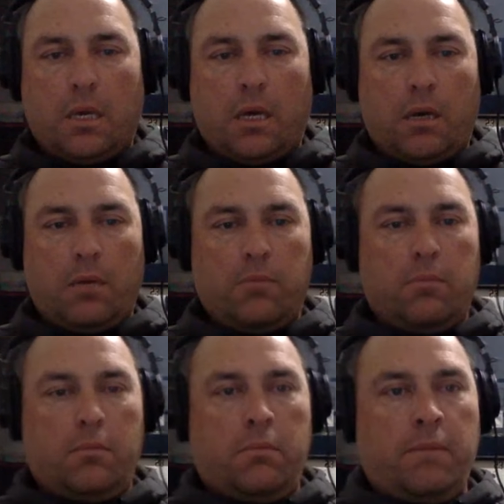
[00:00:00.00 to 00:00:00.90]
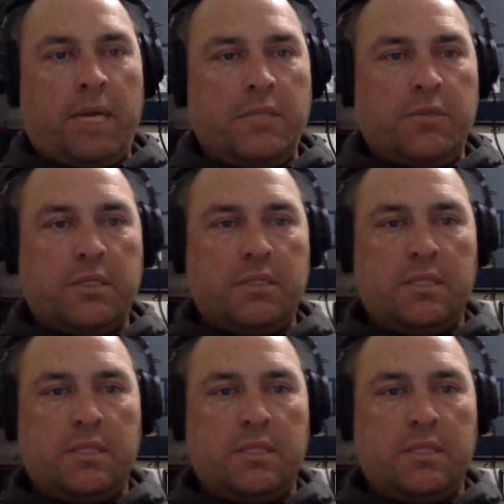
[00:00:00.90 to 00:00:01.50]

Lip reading: As you can